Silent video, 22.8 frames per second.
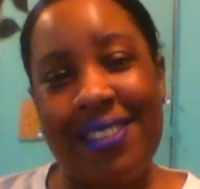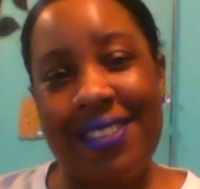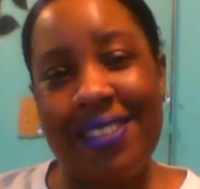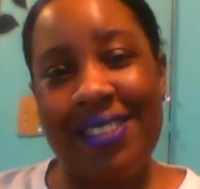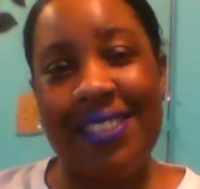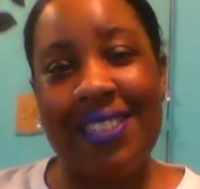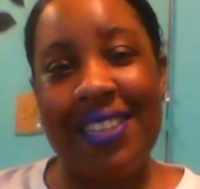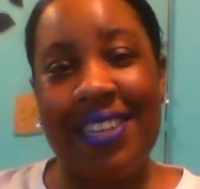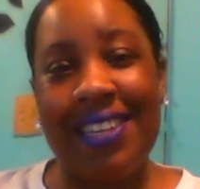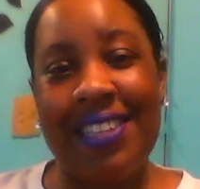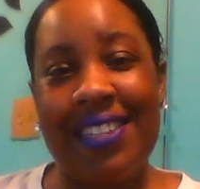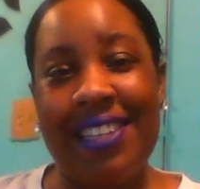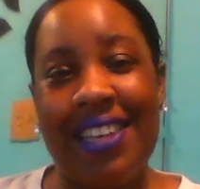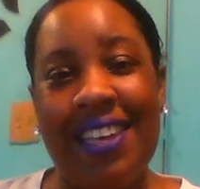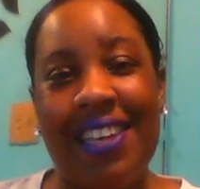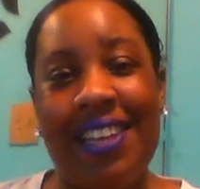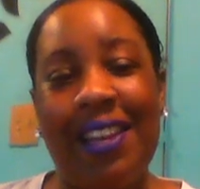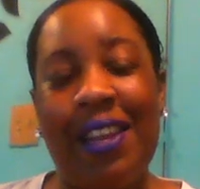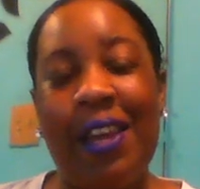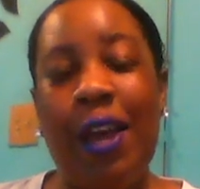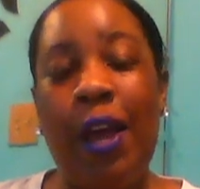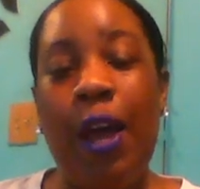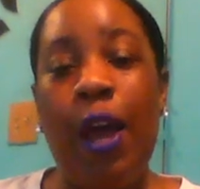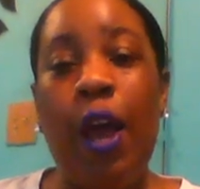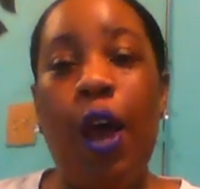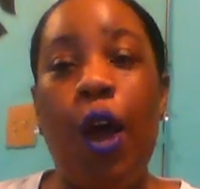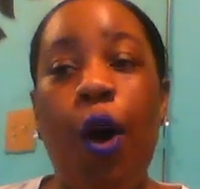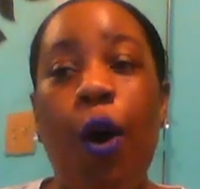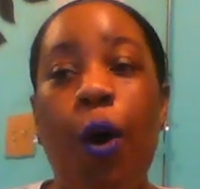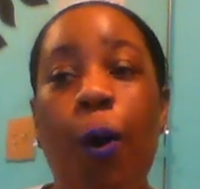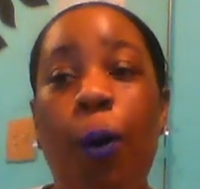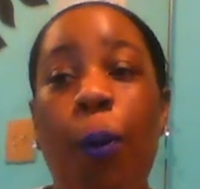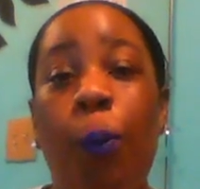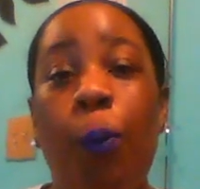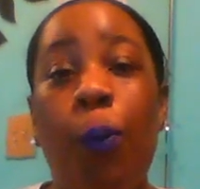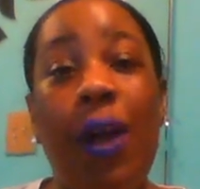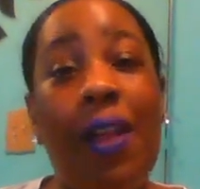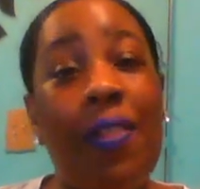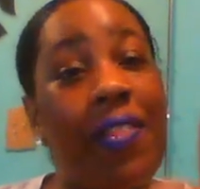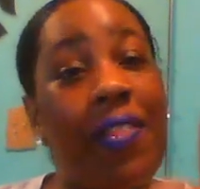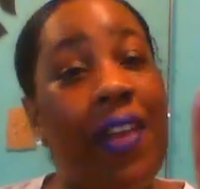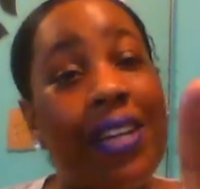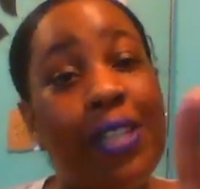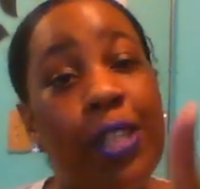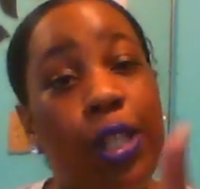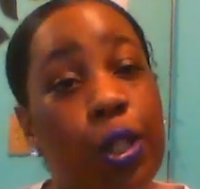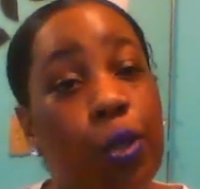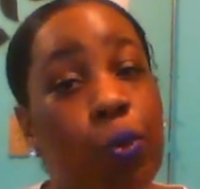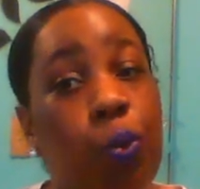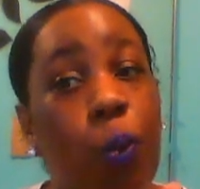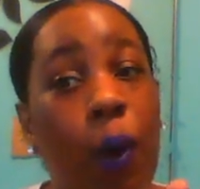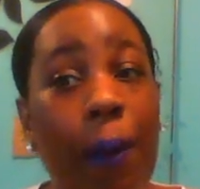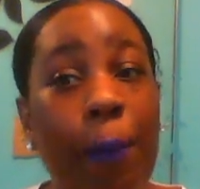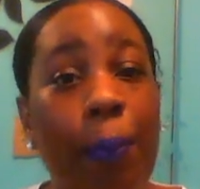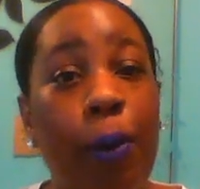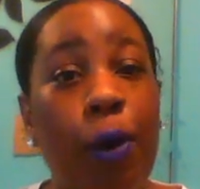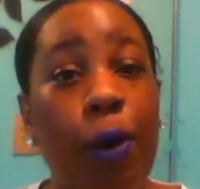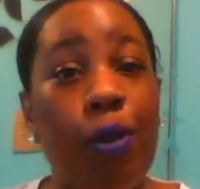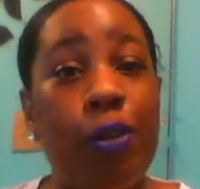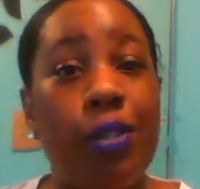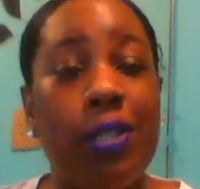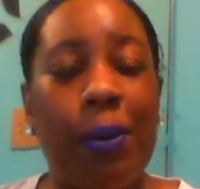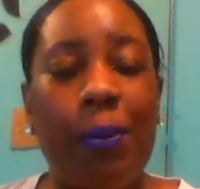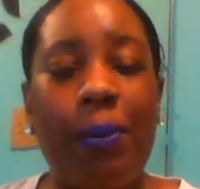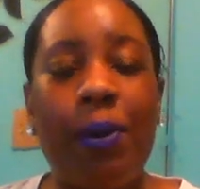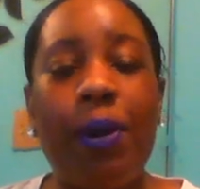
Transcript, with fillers: this season with not just one person,